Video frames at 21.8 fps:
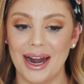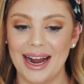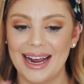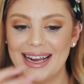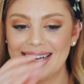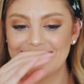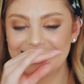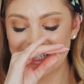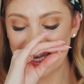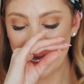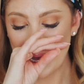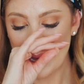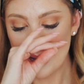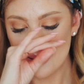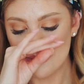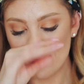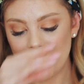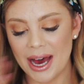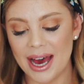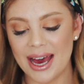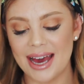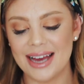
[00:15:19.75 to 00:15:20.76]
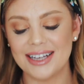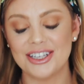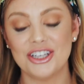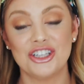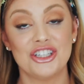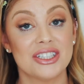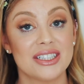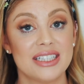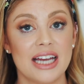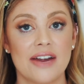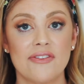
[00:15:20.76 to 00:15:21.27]
right. But you
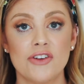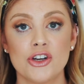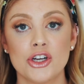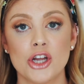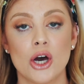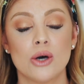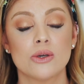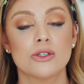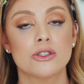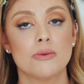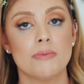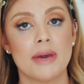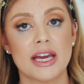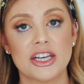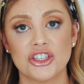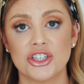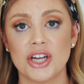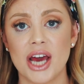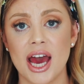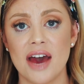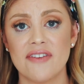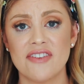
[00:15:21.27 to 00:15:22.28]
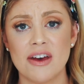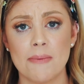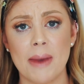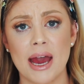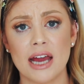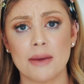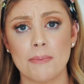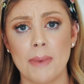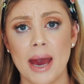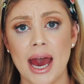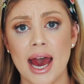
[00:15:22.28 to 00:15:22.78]
just never know, so make sure to have that
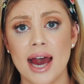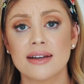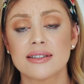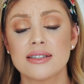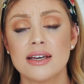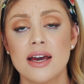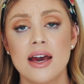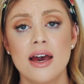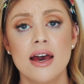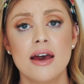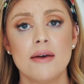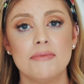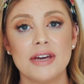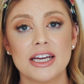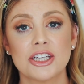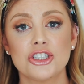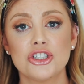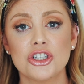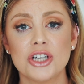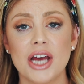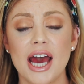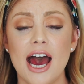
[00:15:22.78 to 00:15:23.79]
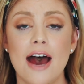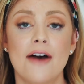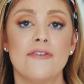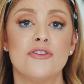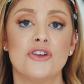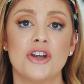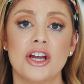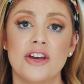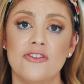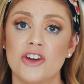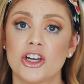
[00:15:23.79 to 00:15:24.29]
bag packed. Make sure to have
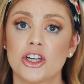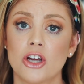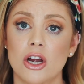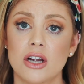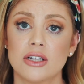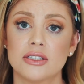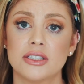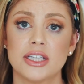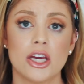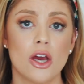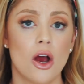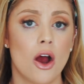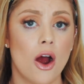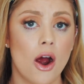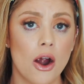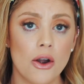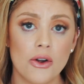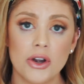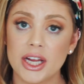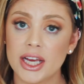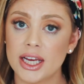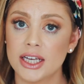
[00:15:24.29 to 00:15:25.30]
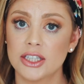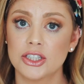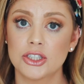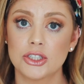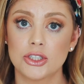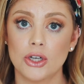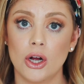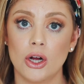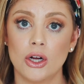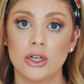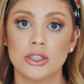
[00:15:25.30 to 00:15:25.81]
your infant car seat already
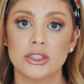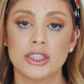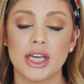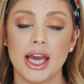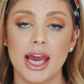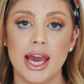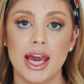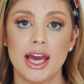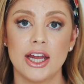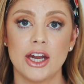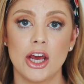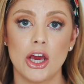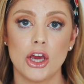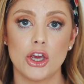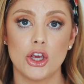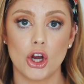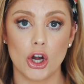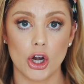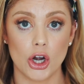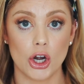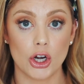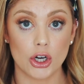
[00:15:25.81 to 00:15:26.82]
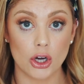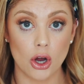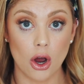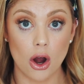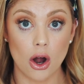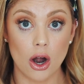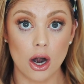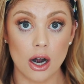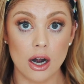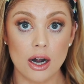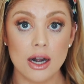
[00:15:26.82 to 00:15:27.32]
installed in your
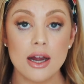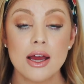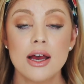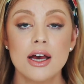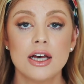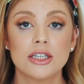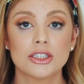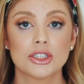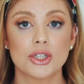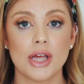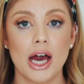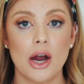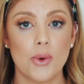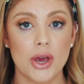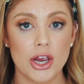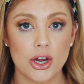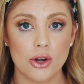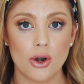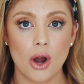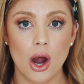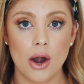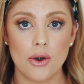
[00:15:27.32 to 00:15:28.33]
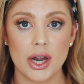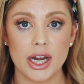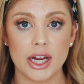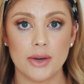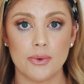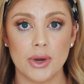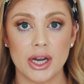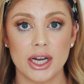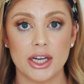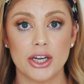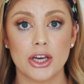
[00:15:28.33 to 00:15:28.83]
car, so that way you're
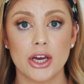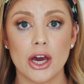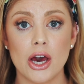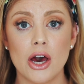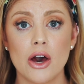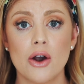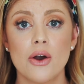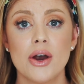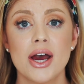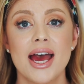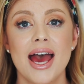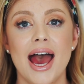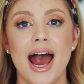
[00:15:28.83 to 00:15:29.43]
already ready to go.